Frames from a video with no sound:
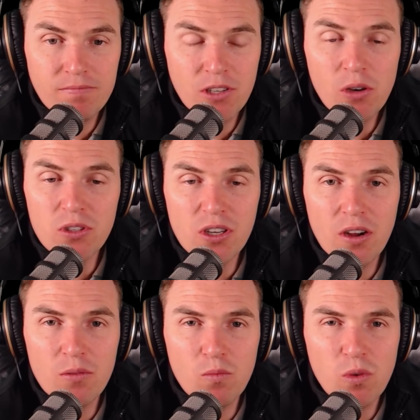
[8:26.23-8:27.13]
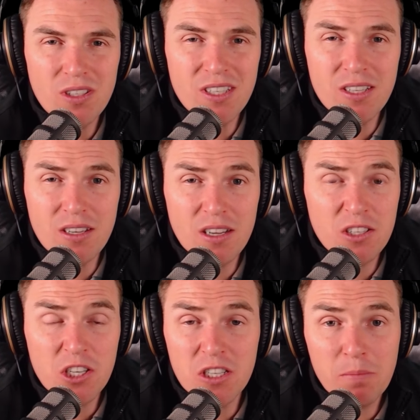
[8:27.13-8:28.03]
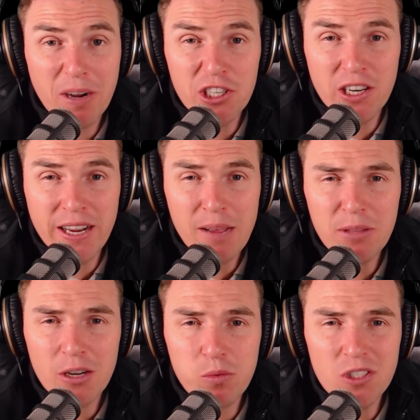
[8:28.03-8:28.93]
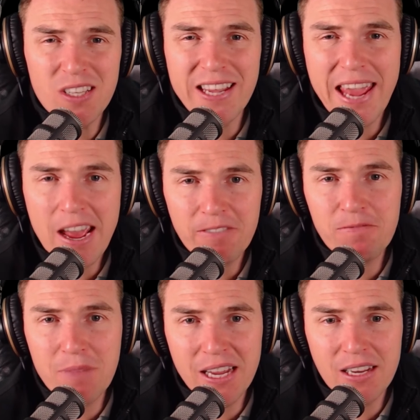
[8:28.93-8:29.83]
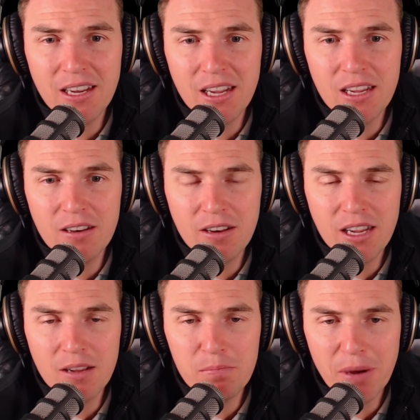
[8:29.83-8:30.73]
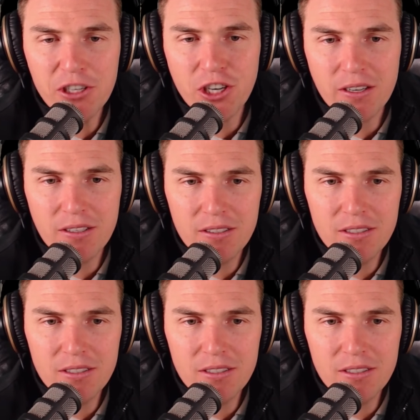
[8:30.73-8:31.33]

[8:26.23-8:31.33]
Cool. So what's it's just a budgeting app? Like what's the F mean in in budget?